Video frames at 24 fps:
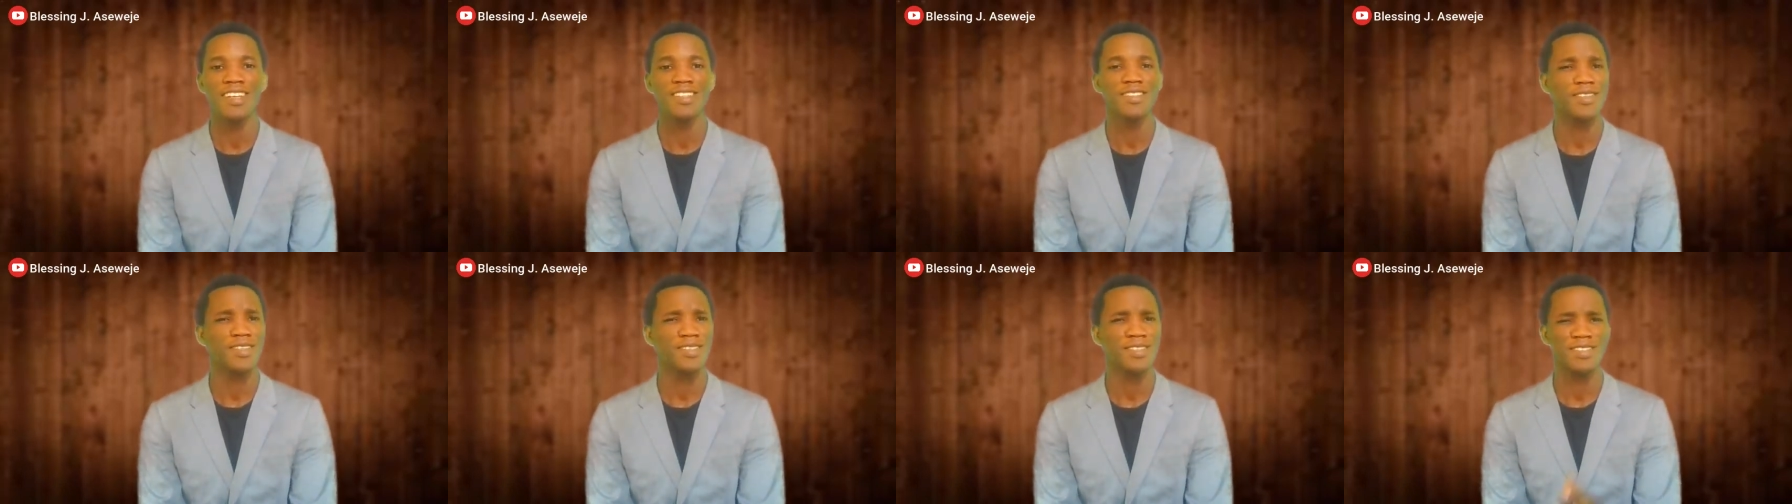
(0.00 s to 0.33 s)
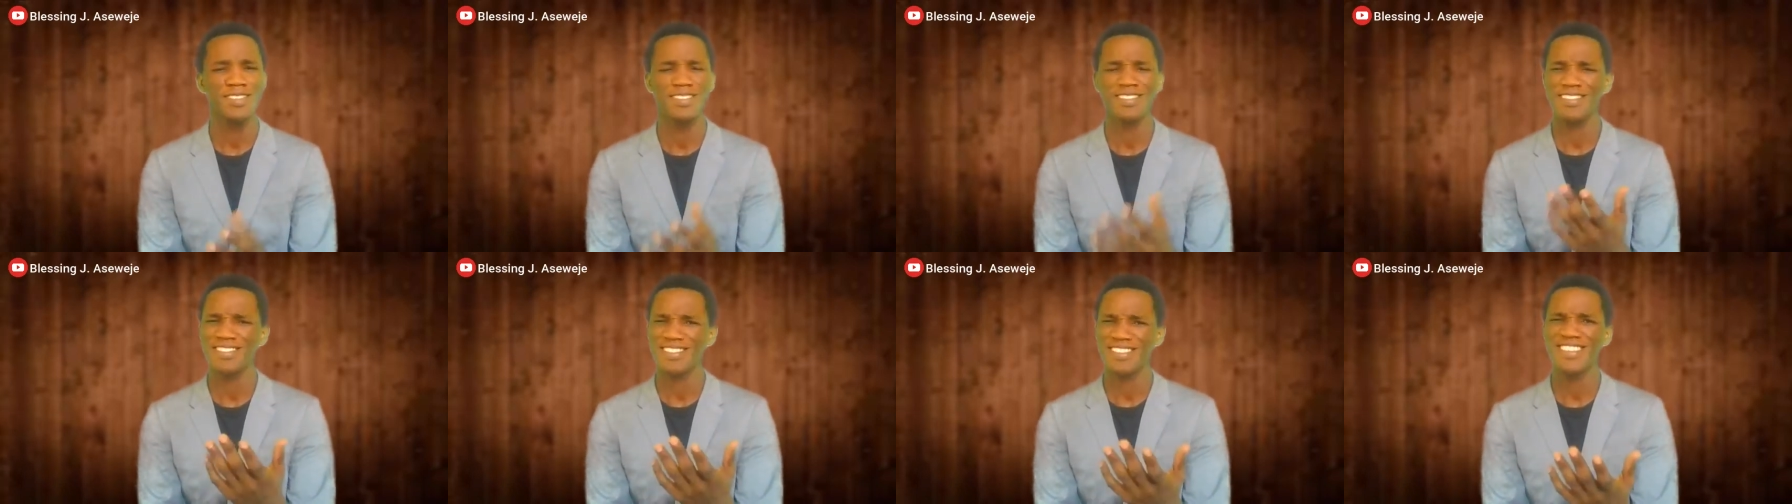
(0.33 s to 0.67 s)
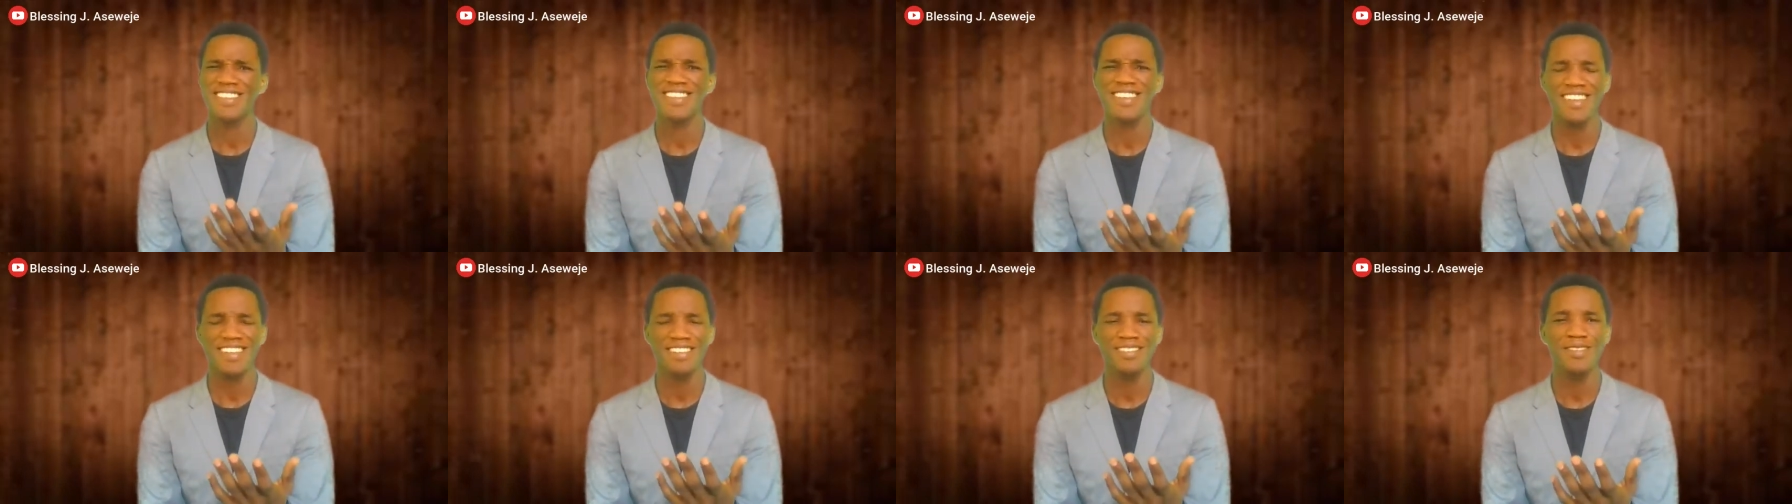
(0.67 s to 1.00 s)
just,
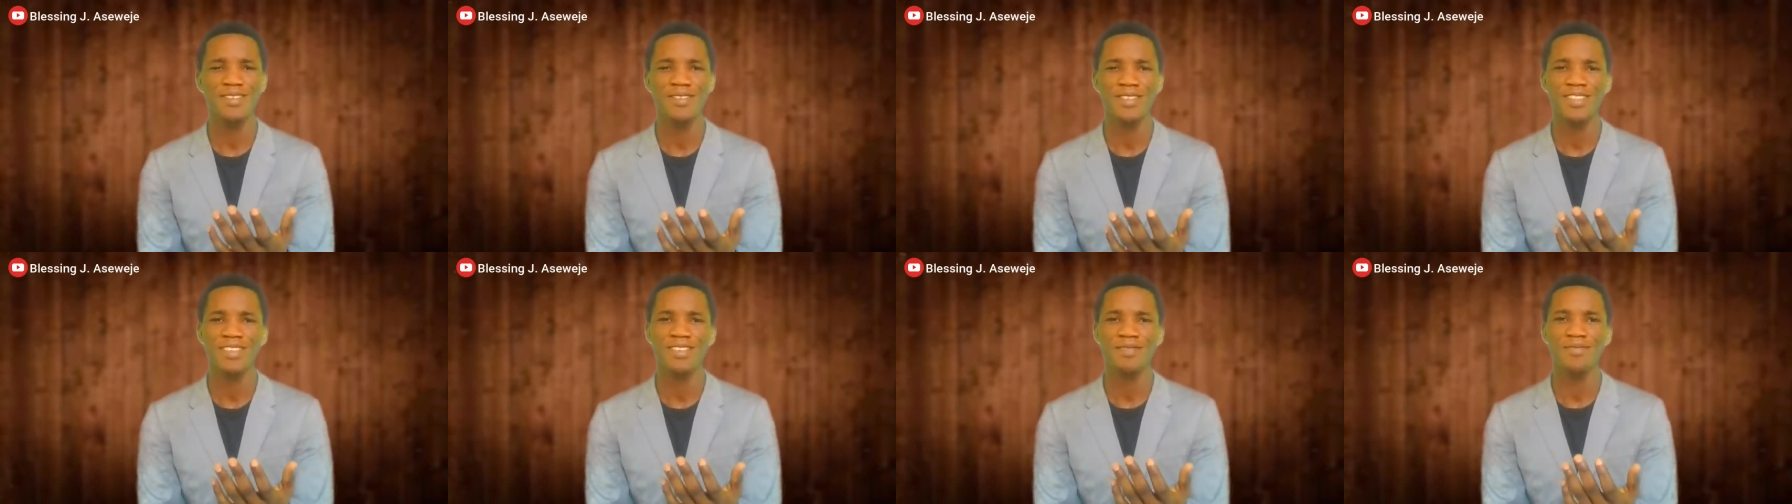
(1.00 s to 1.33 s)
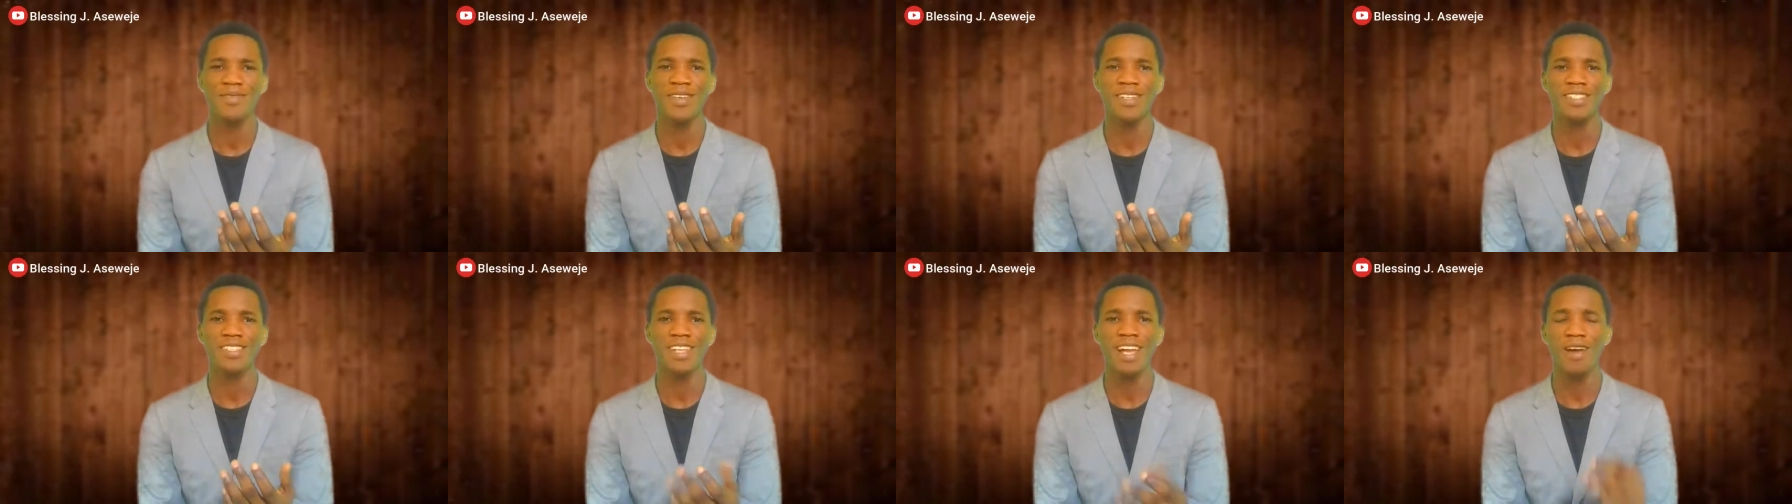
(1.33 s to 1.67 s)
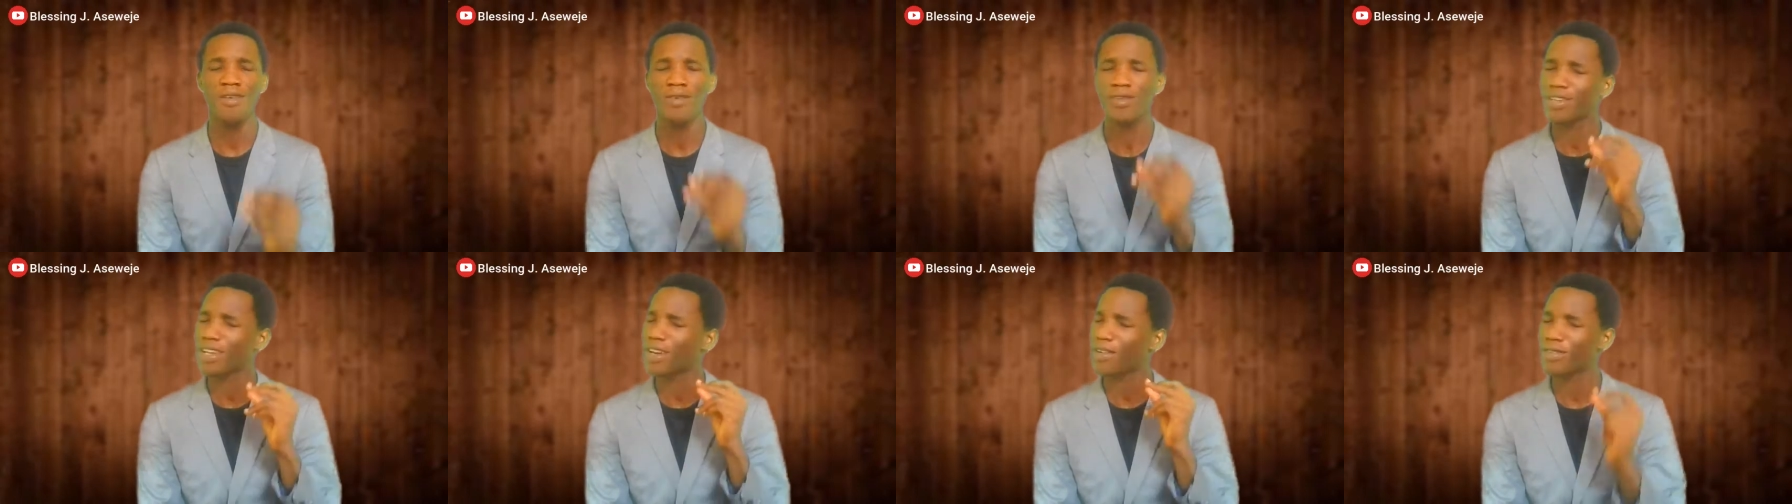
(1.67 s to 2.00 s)
you can, you see, imagine, I
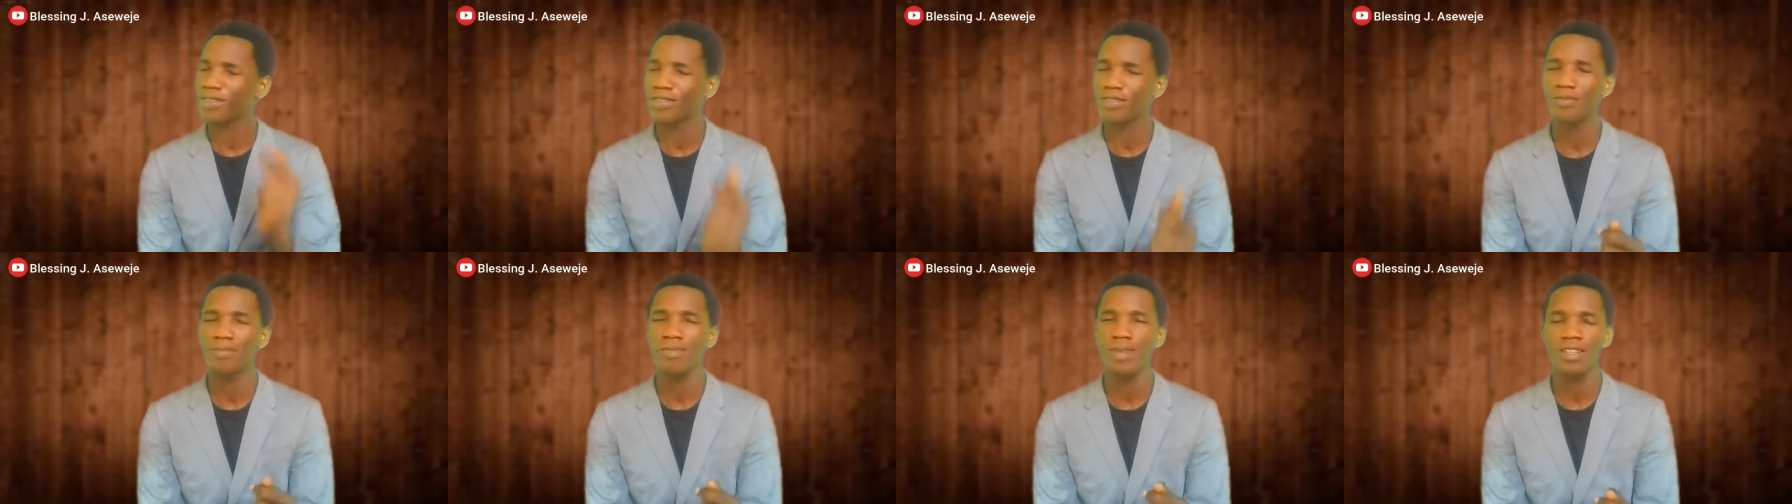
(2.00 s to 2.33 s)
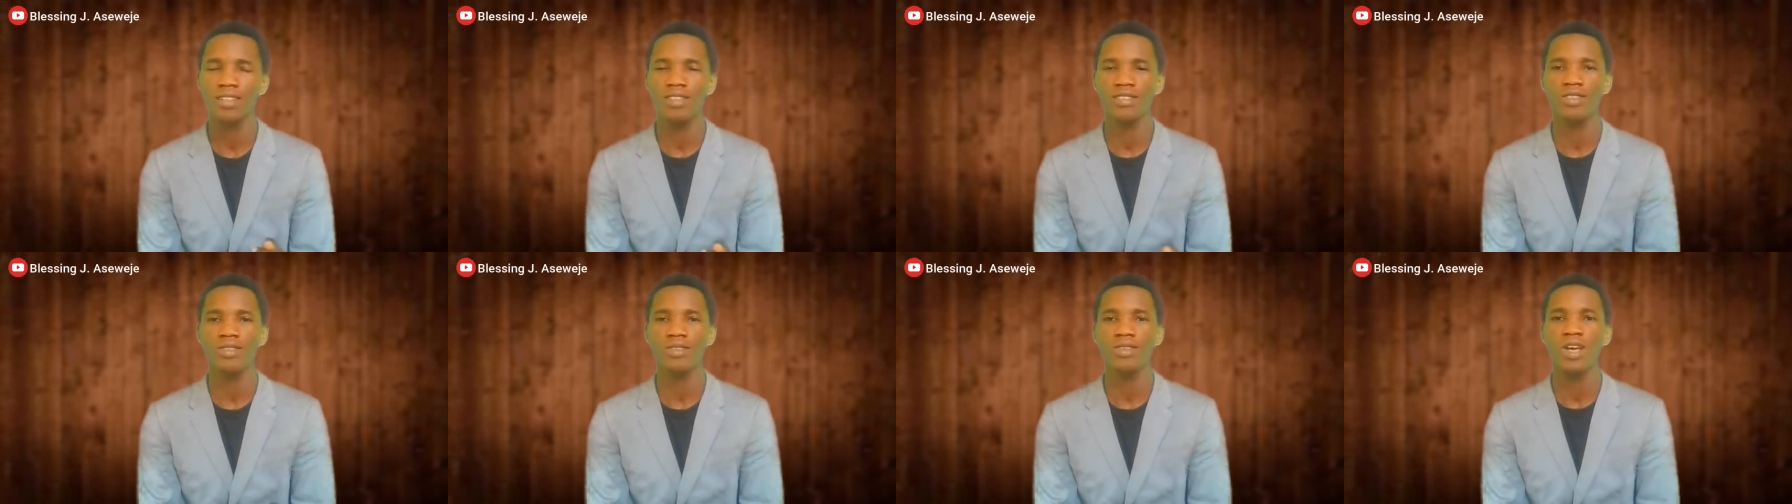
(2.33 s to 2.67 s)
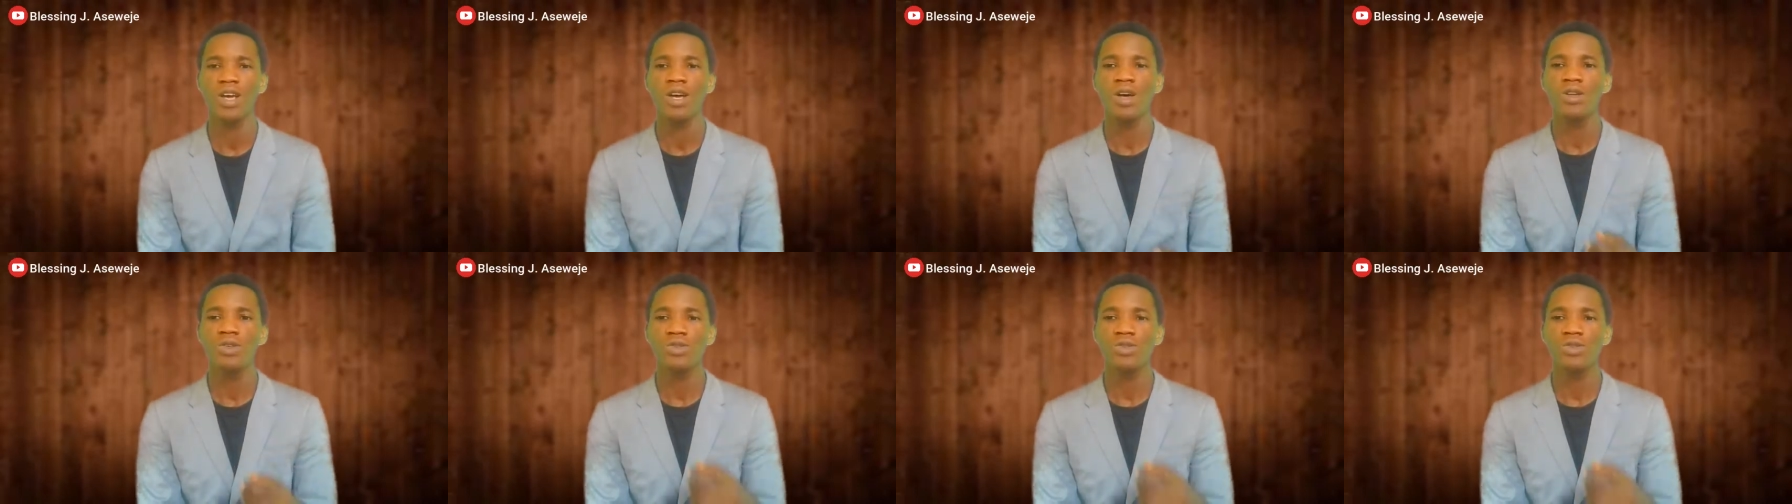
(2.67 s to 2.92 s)
want, I want to make the,